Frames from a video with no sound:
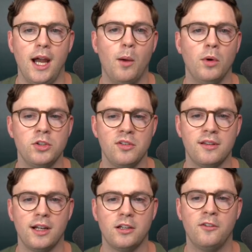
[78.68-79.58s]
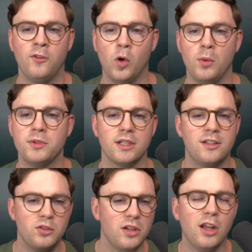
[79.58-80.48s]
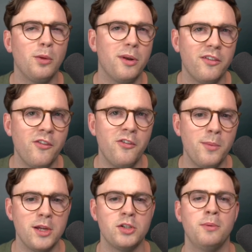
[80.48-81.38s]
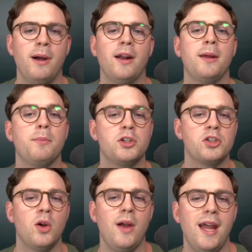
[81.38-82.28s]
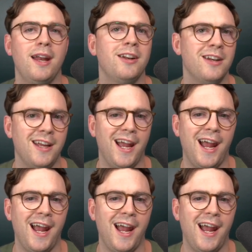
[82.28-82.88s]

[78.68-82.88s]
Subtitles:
And once you've selected forms, it gives you a little bit of information about it, but just go ahead and hit